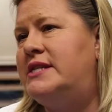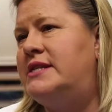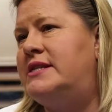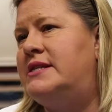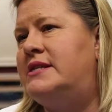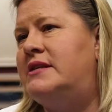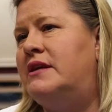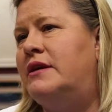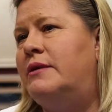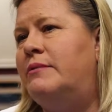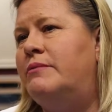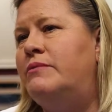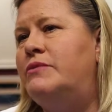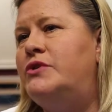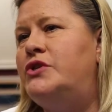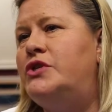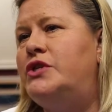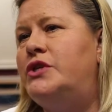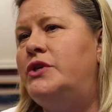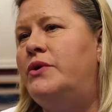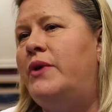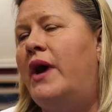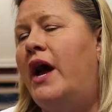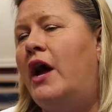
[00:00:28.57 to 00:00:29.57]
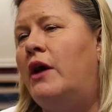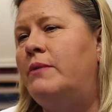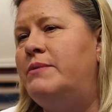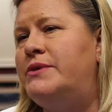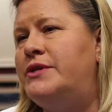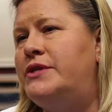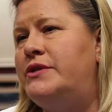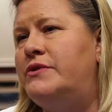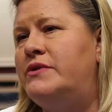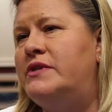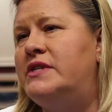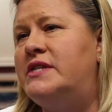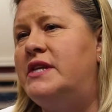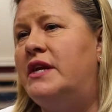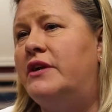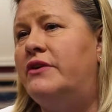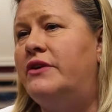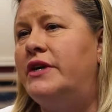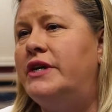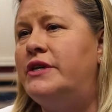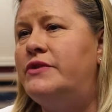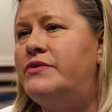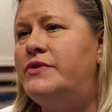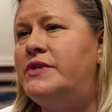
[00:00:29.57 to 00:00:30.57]
system to help students that
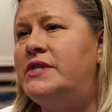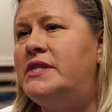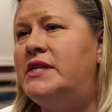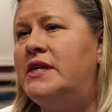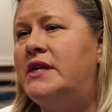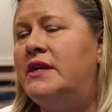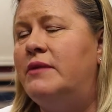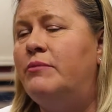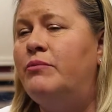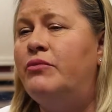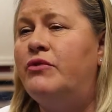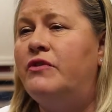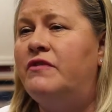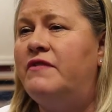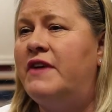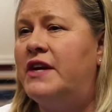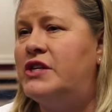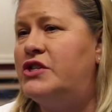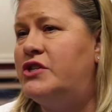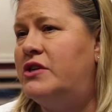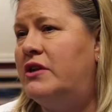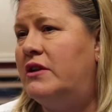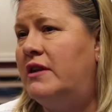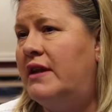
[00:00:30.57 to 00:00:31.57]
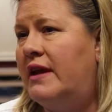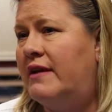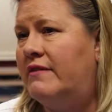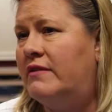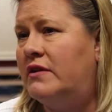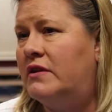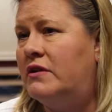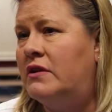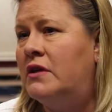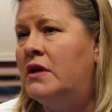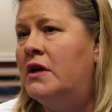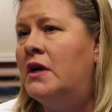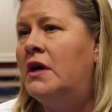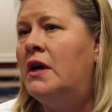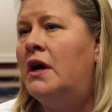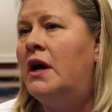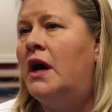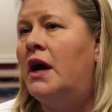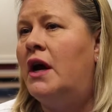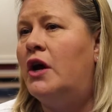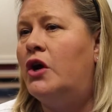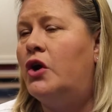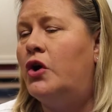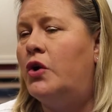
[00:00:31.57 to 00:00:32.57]
are interested in professional level
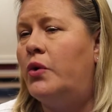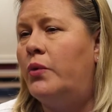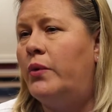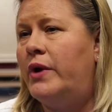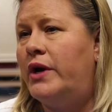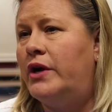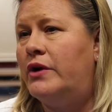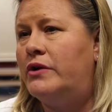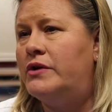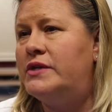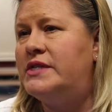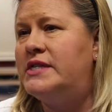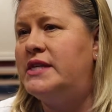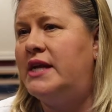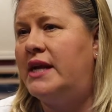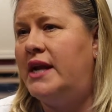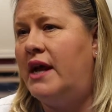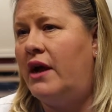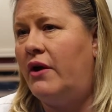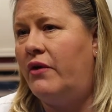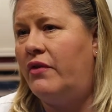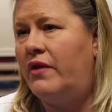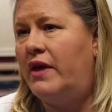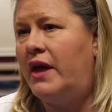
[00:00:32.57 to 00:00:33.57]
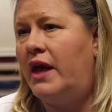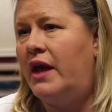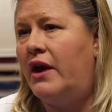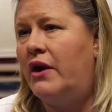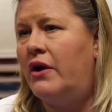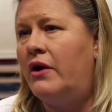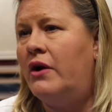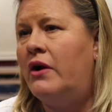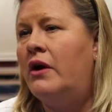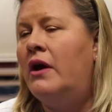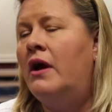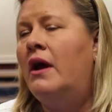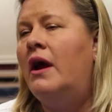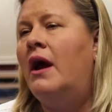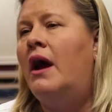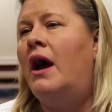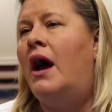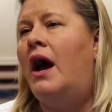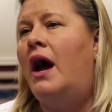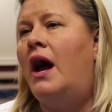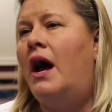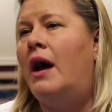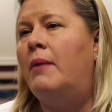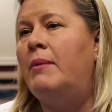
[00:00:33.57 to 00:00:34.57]
careers in healthcare
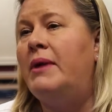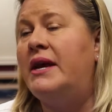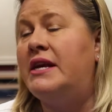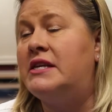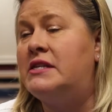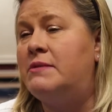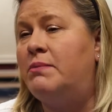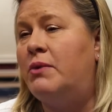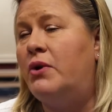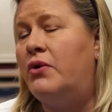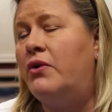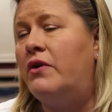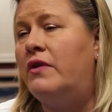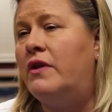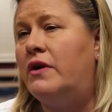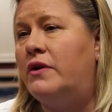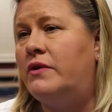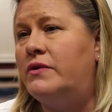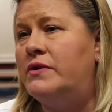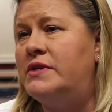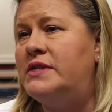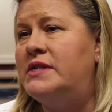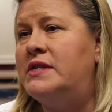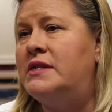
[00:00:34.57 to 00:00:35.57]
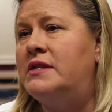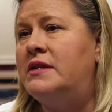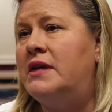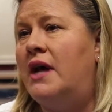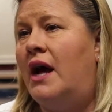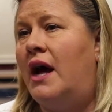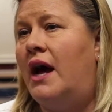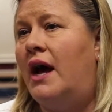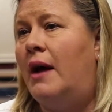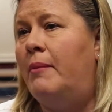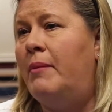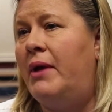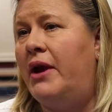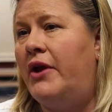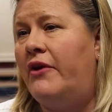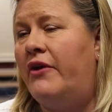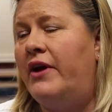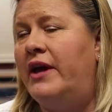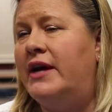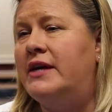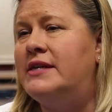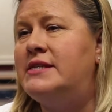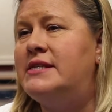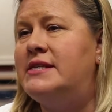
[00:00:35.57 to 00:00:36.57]
um, explore those um,
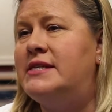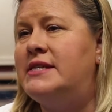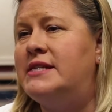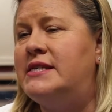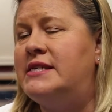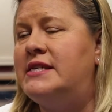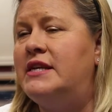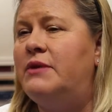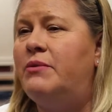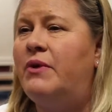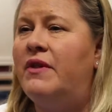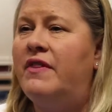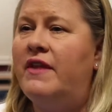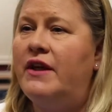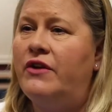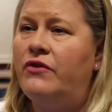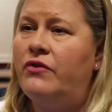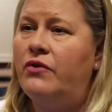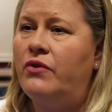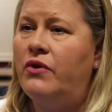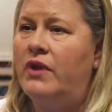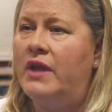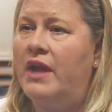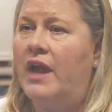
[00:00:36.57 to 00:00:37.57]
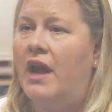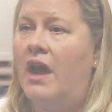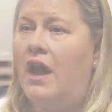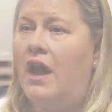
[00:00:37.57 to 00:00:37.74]
areas to see what they truly